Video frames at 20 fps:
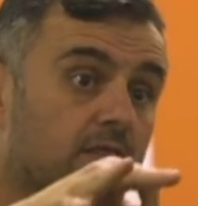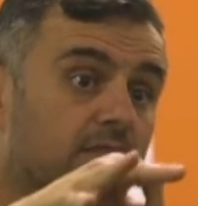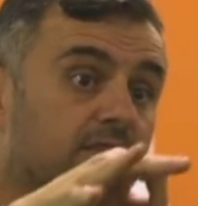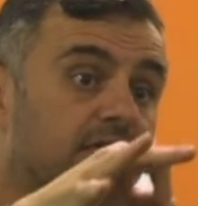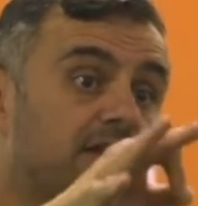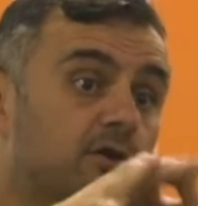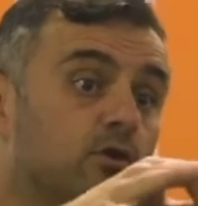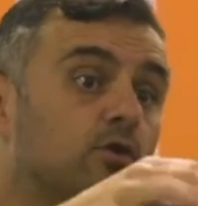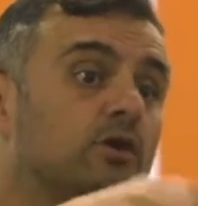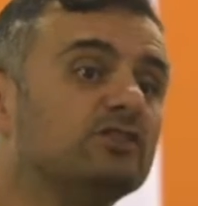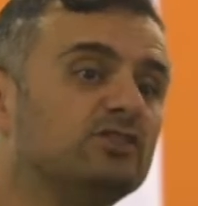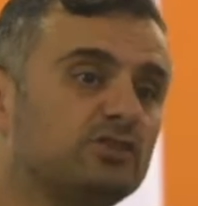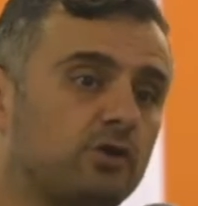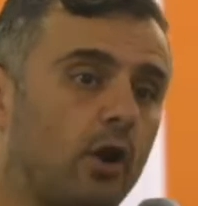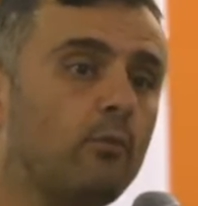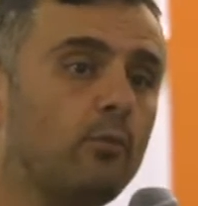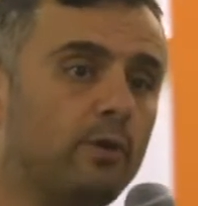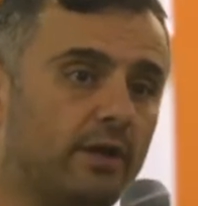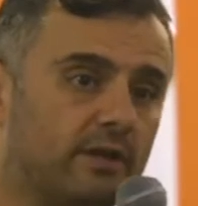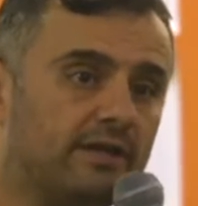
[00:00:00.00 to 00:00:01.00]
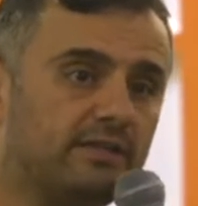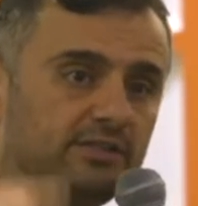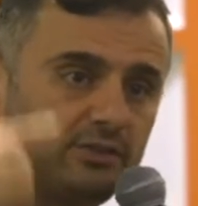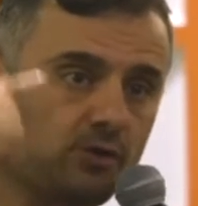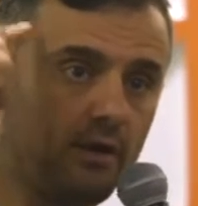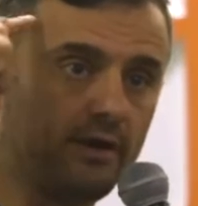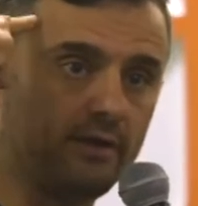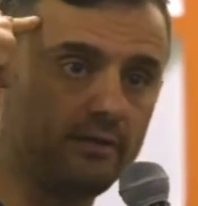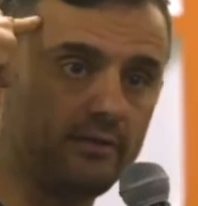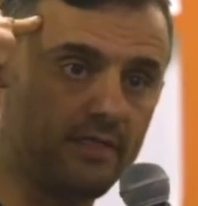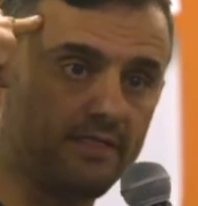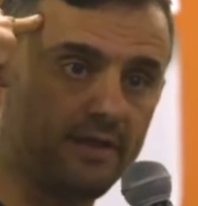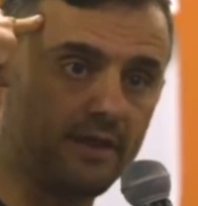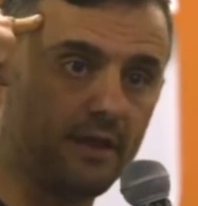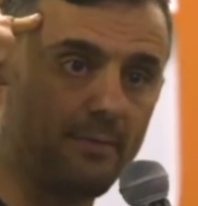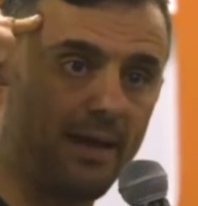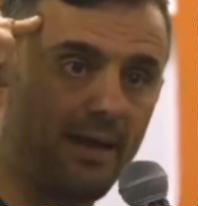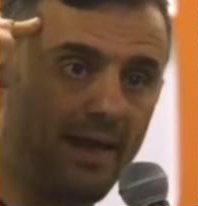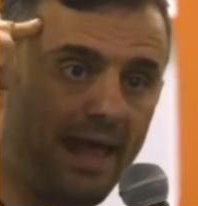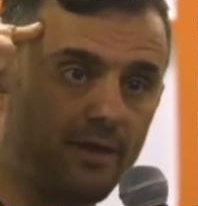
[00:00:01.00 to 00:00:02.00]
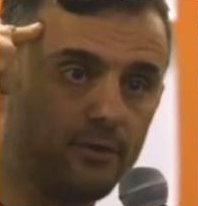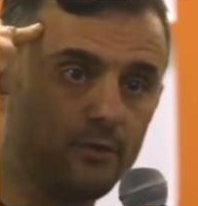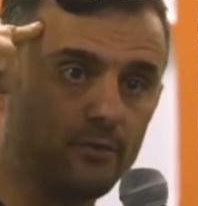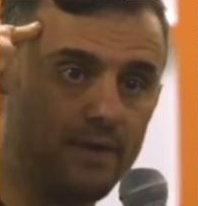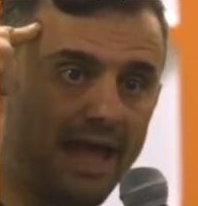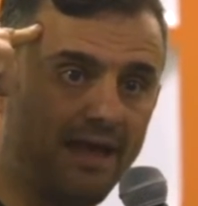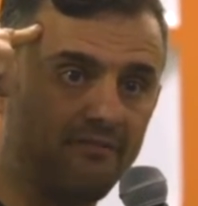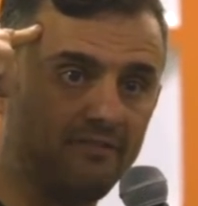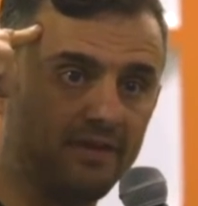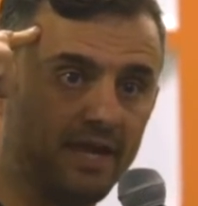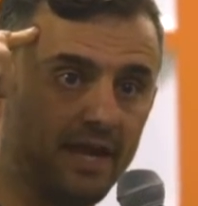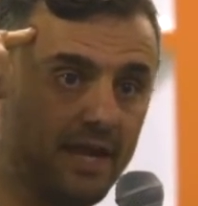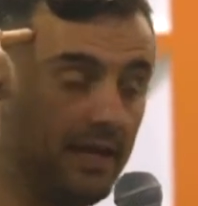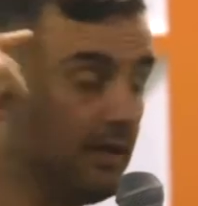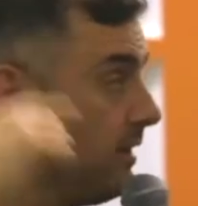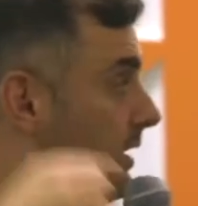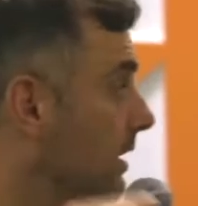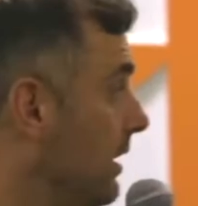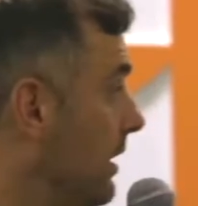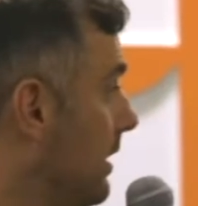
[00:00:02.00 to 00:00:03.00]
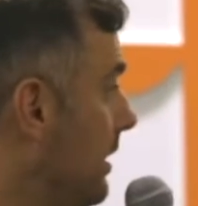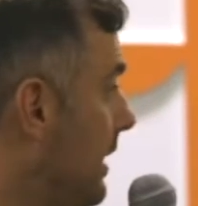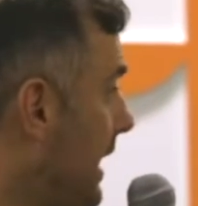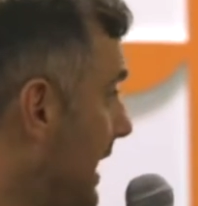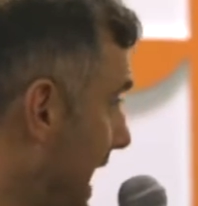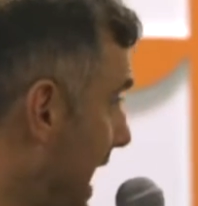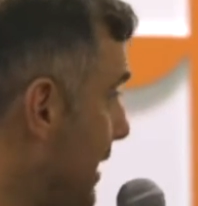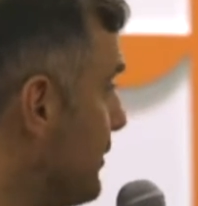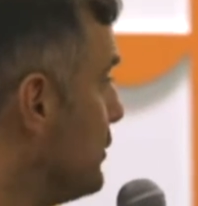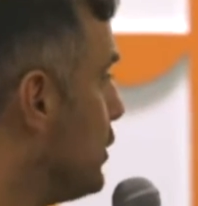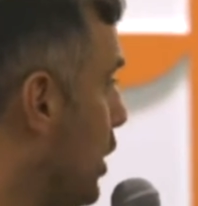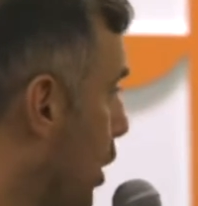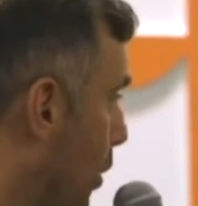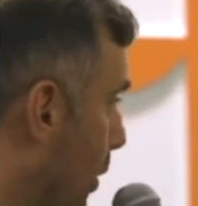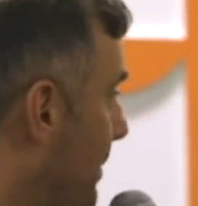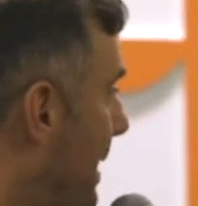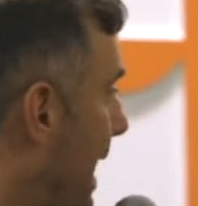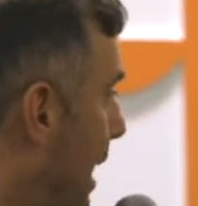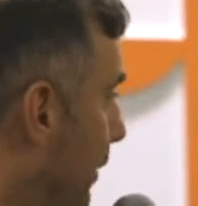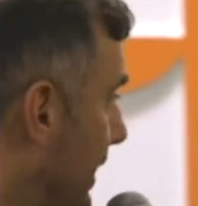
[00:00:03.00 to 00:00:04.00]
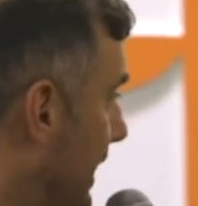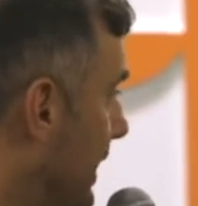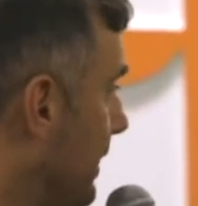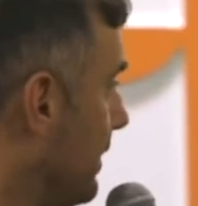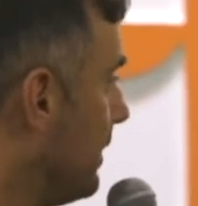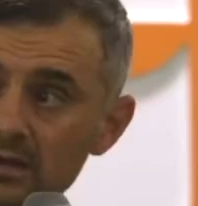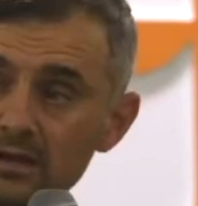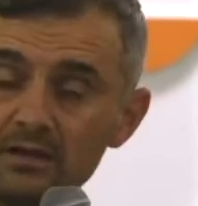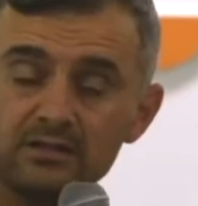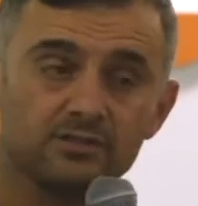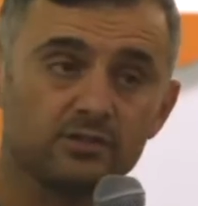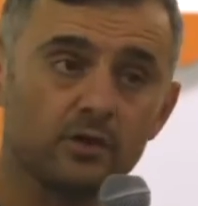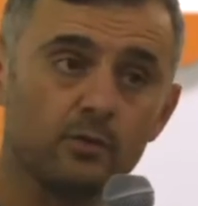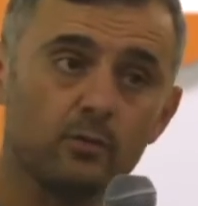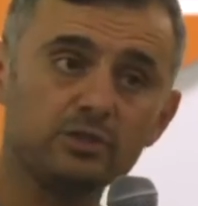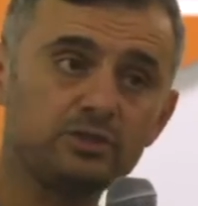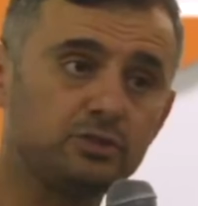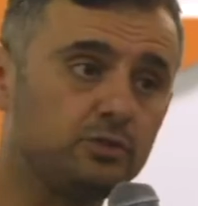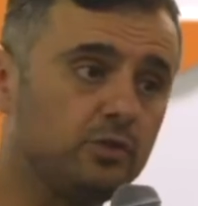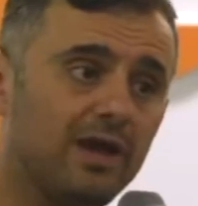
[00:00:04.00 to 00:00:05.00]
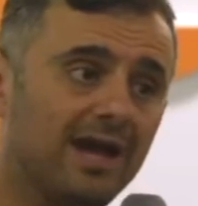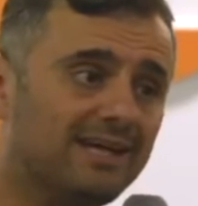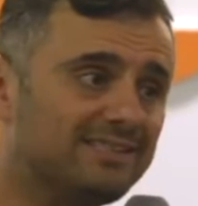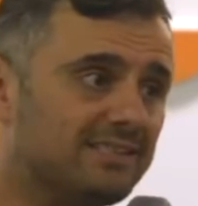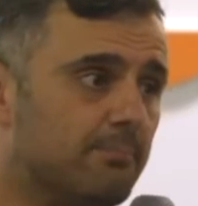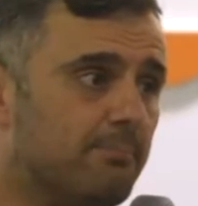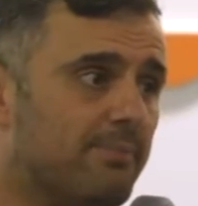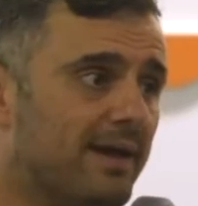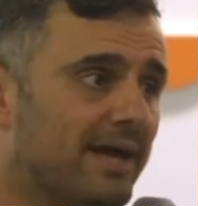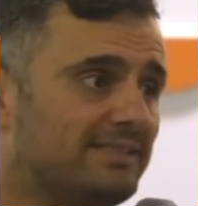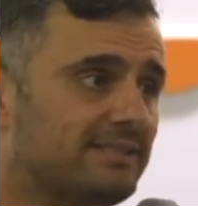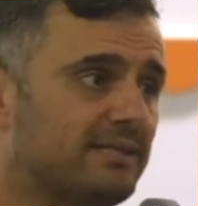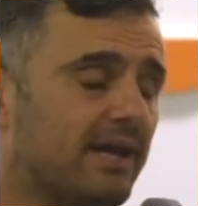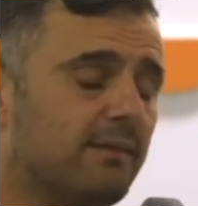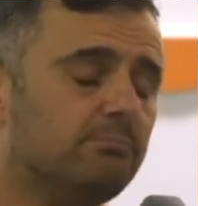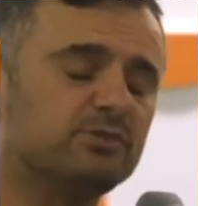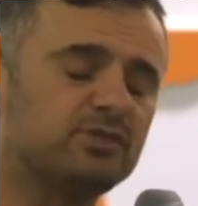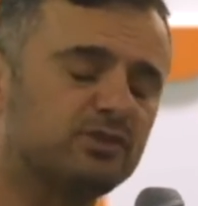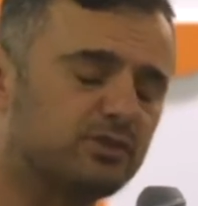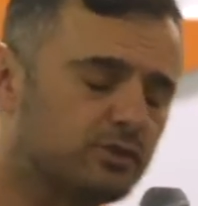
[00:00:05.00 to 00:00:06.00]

then you can start really starting to think about how you navigate and how you go about it. So I wish you guys the best. I'm